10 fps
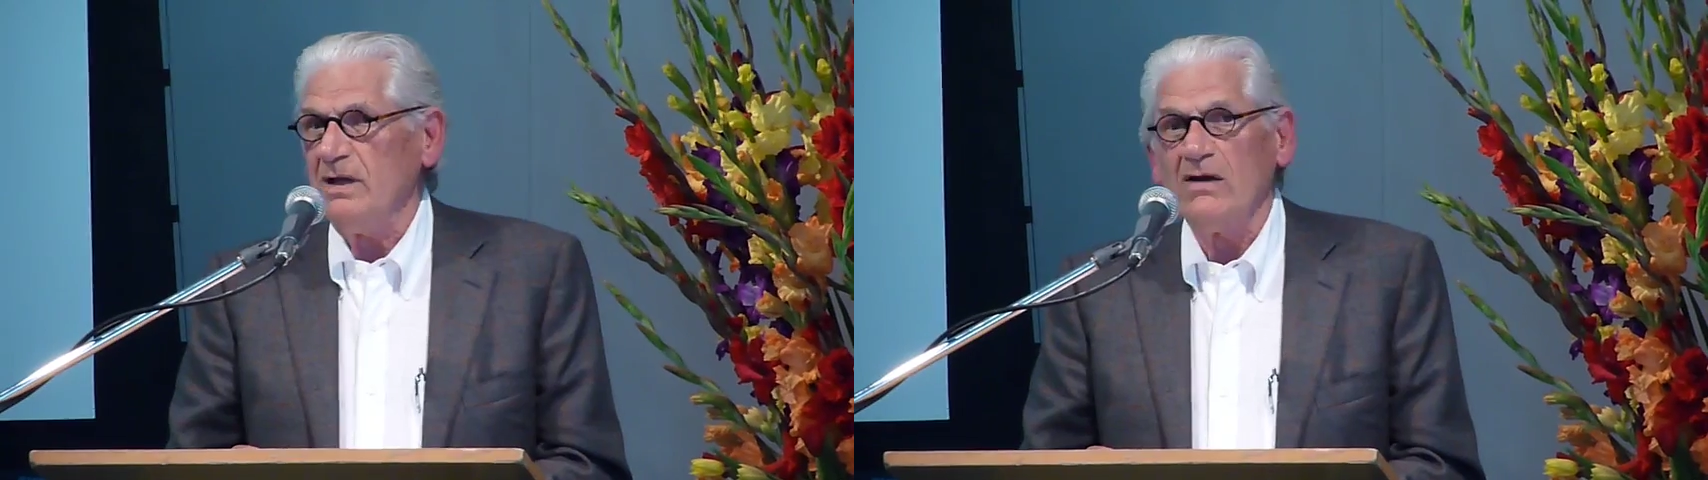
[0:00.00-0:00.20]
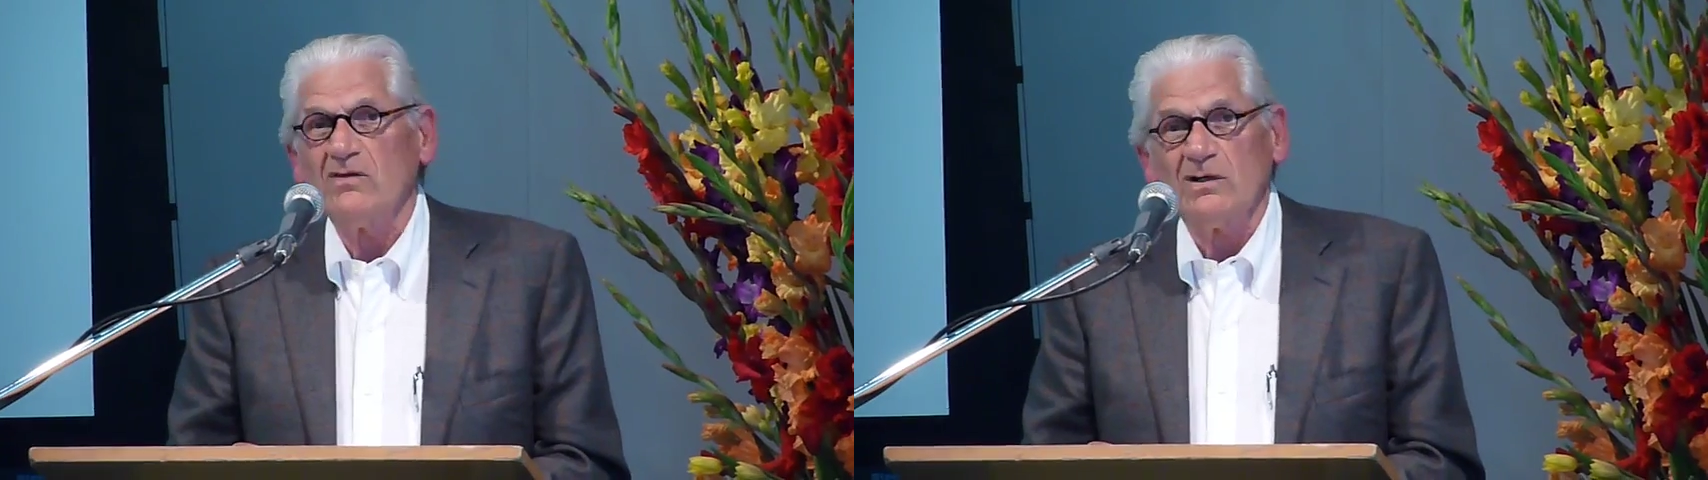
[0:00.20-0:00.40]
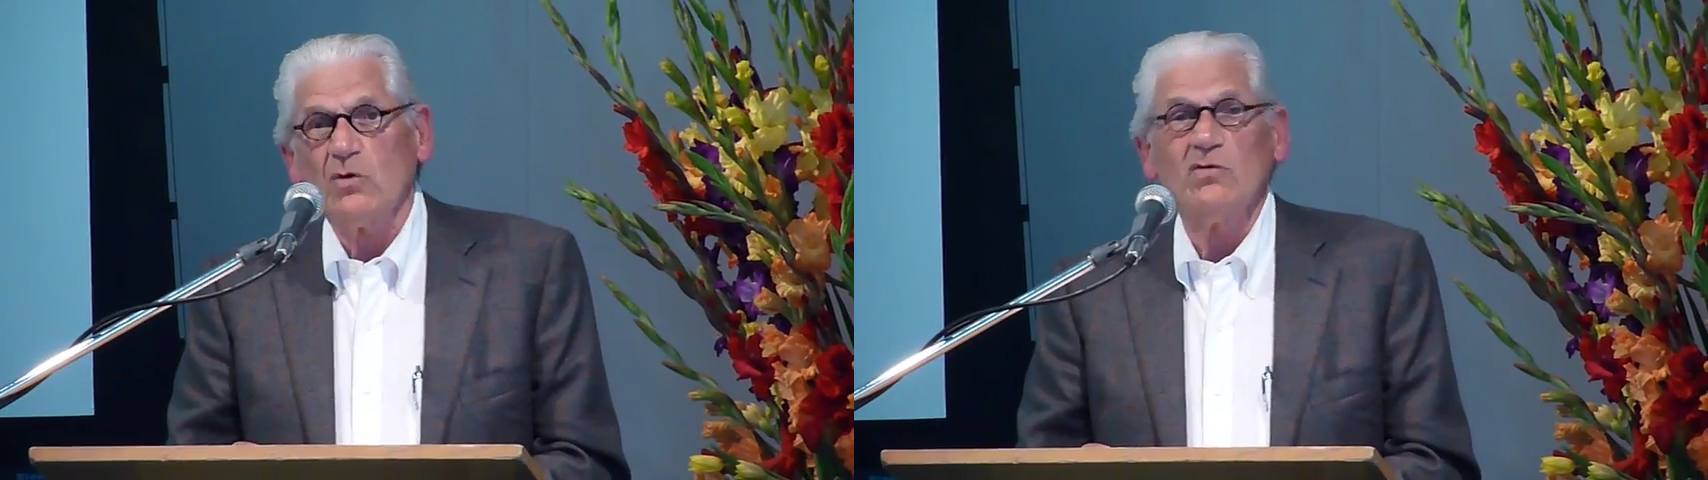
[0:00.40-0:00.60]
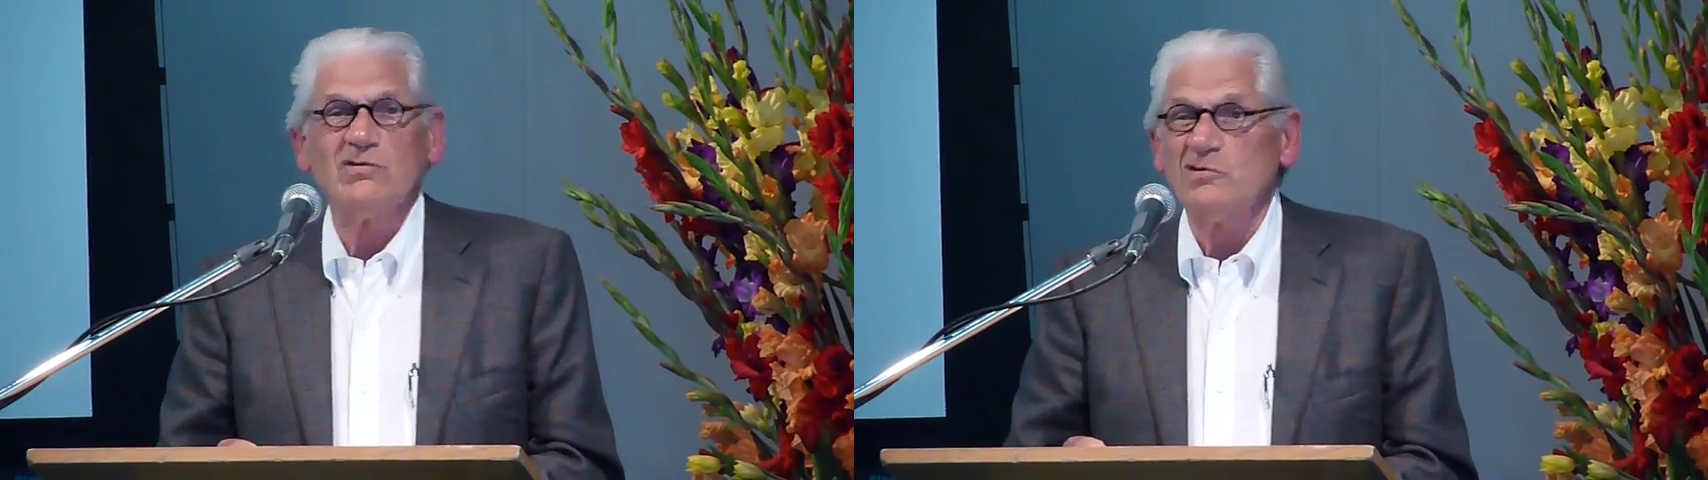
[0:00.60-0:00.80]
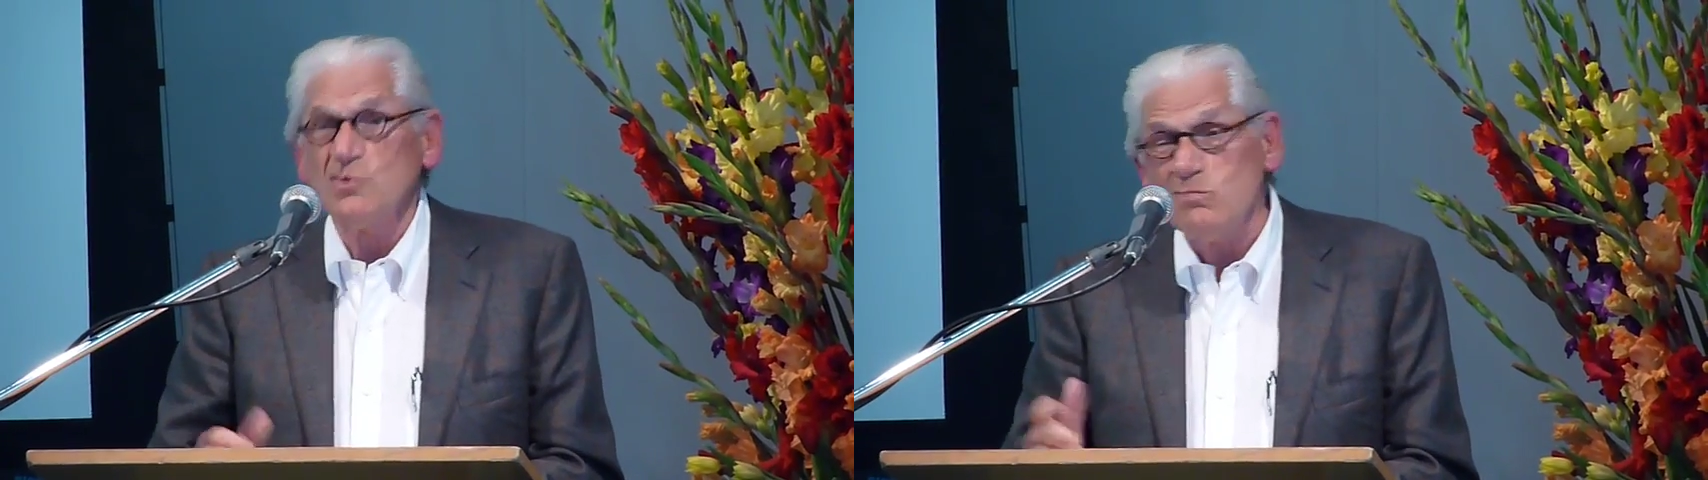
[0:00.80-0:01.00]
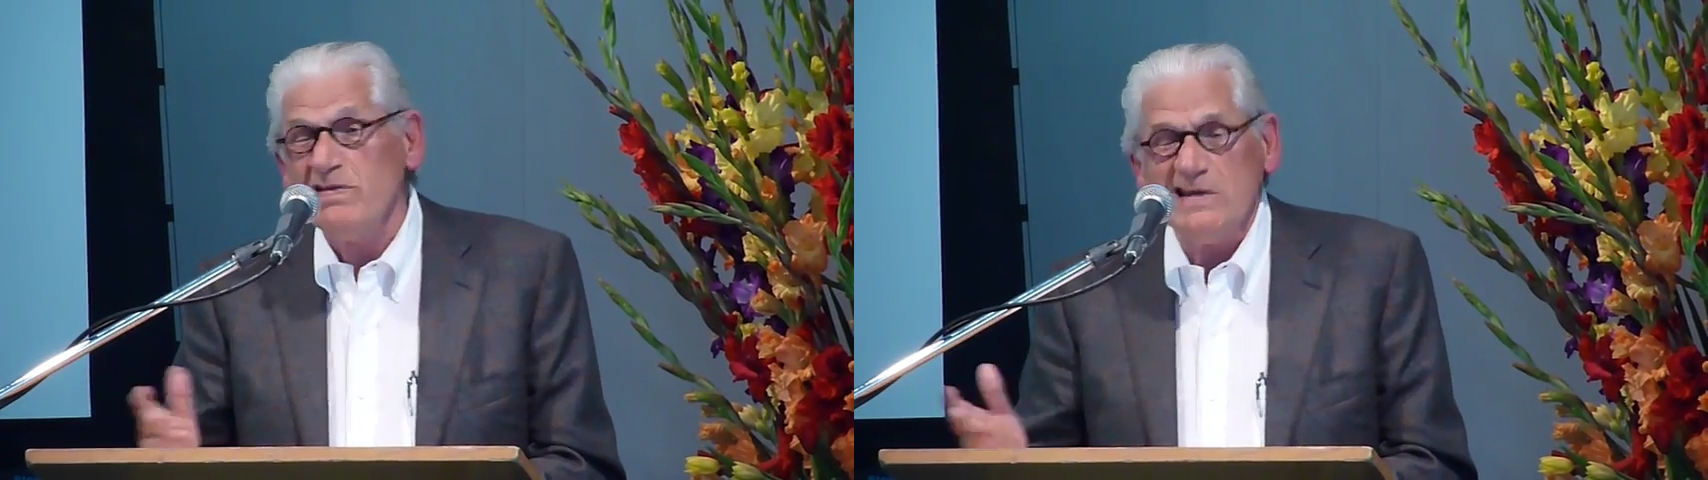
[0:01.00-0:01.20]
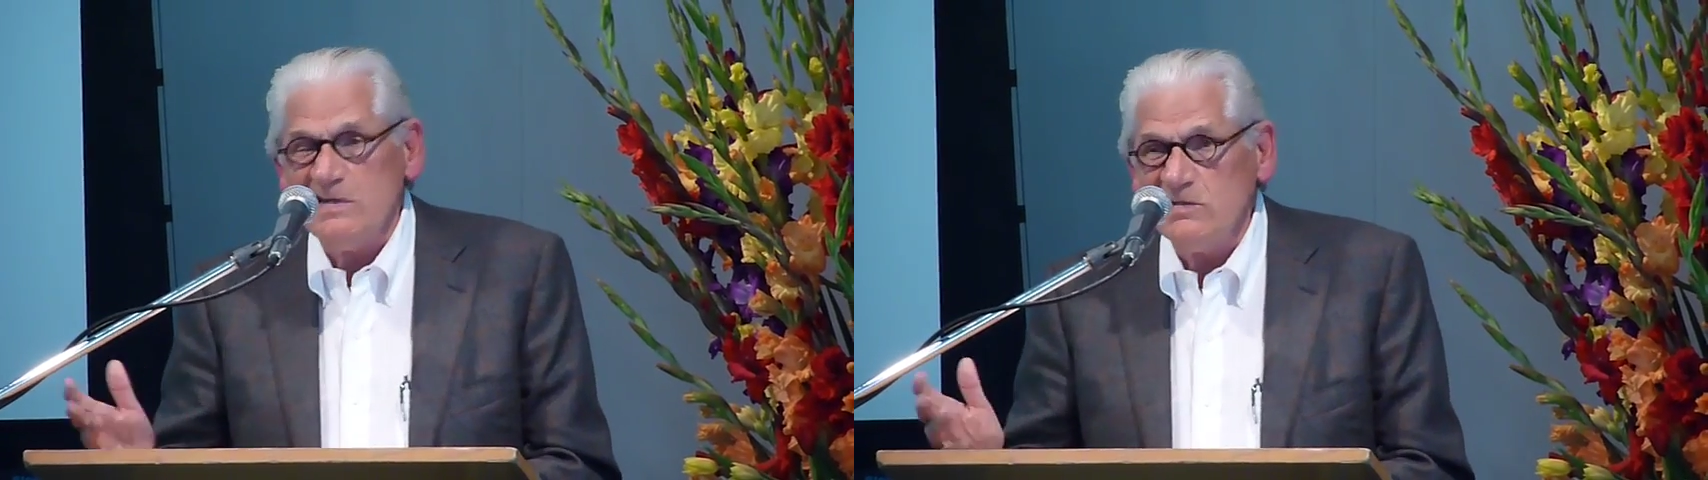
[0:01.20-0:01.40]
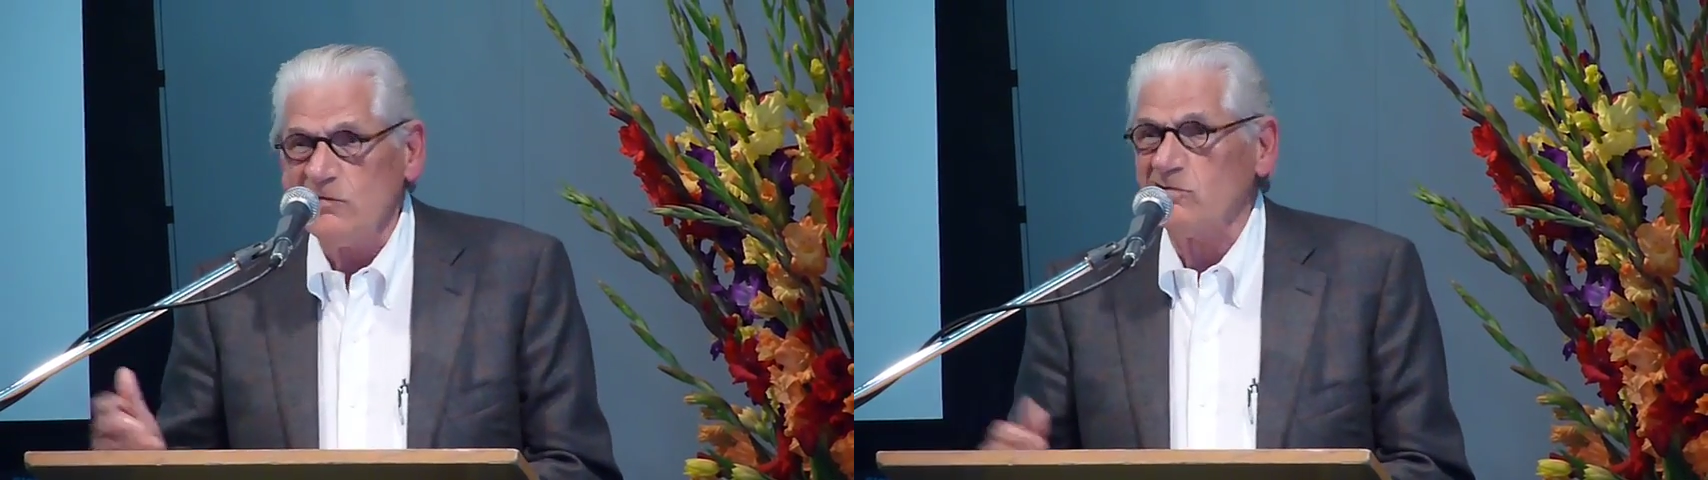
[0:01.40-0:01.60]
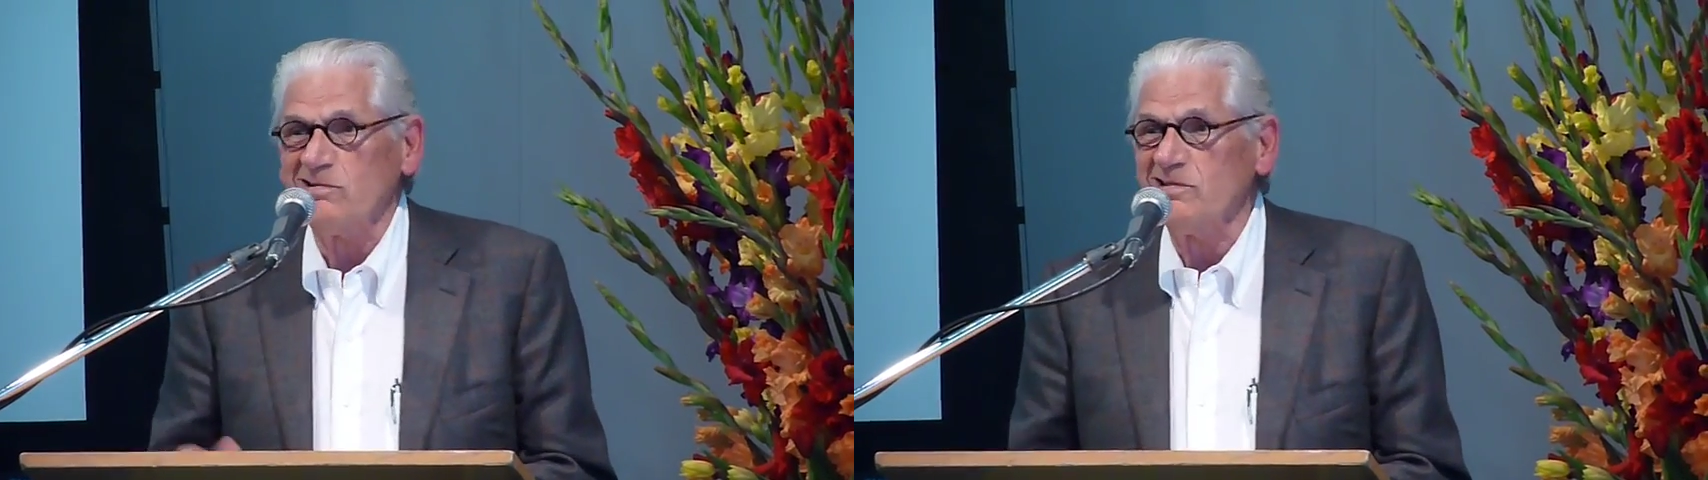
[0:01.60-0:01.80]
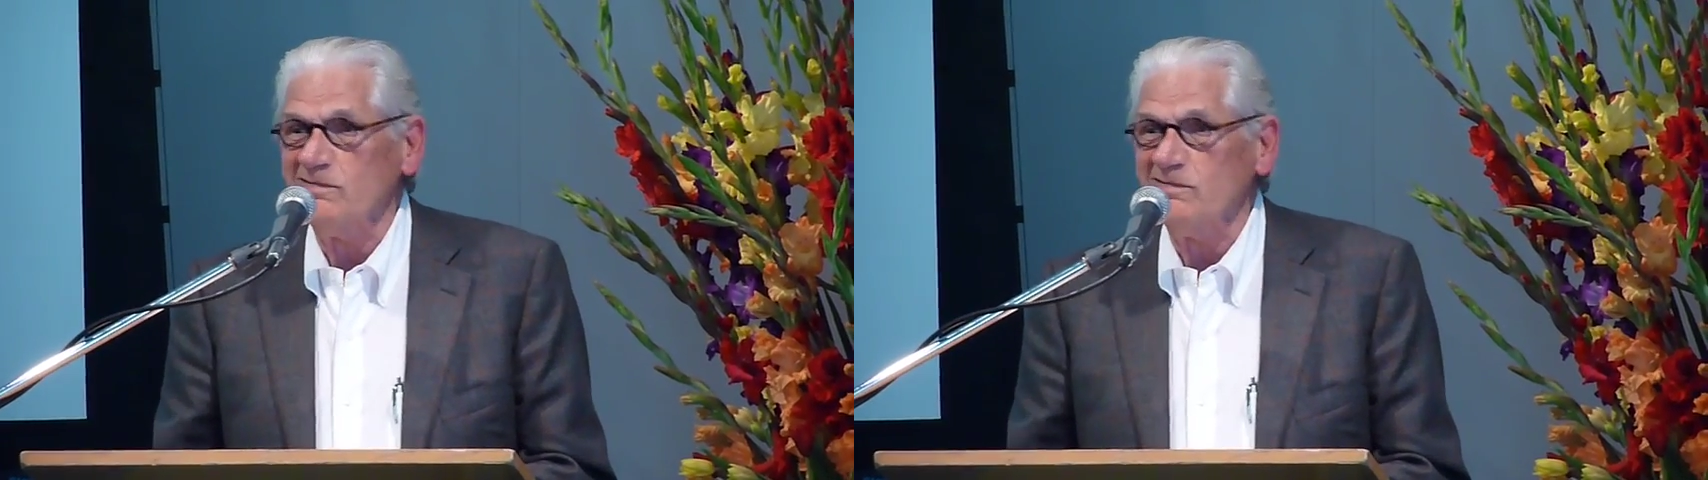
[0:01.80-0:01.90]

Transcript: Now they're called newbies or